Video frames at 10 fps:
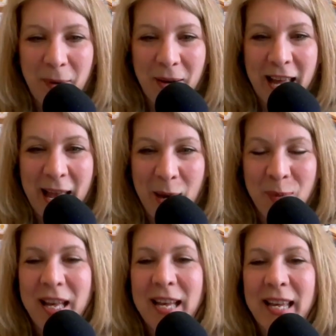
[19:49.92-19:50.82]
about
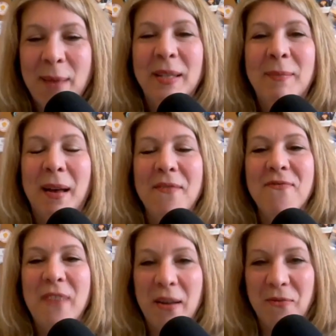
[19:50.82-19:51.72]
camp. Camp is my
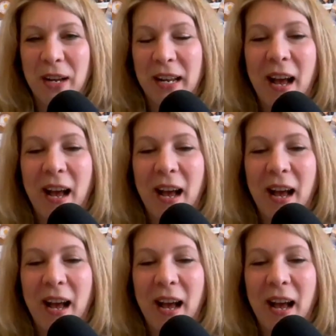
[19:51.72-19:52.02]
favorite.